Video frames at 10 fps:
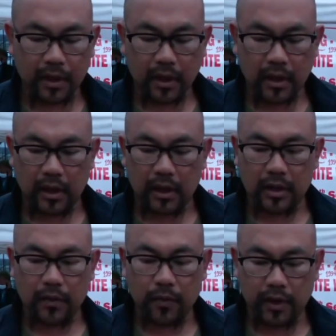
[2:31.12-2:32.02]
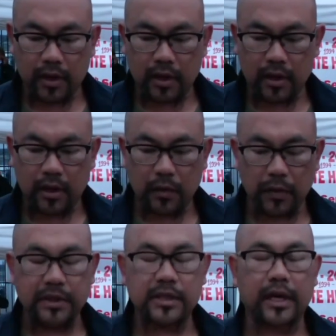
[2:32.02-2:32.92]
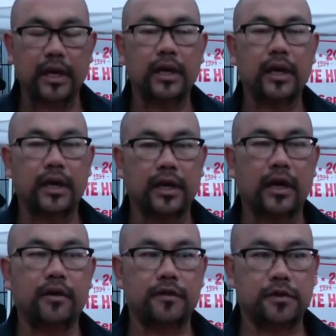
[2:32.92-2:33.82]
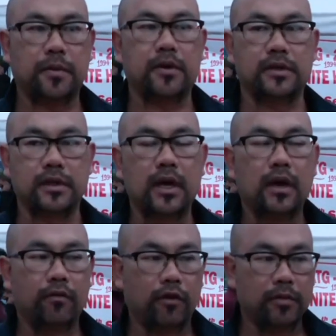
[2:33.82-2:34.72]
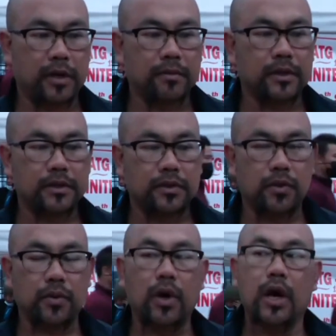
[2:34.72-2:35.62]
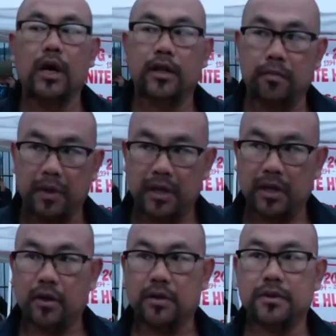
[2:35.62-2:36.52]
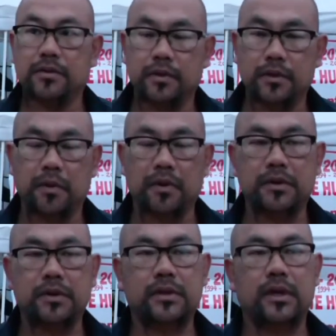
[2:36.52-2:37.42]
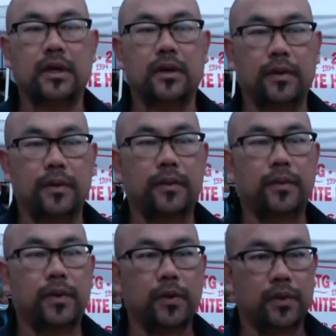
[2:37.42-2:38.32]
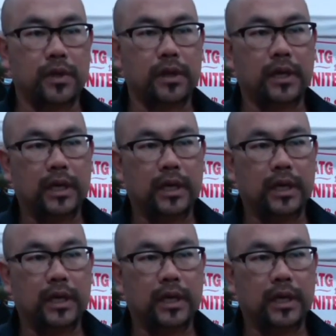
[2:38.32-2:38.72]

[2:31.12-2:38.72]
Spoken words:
and we are awaiting any kind of response from him. So, depending on his response, we will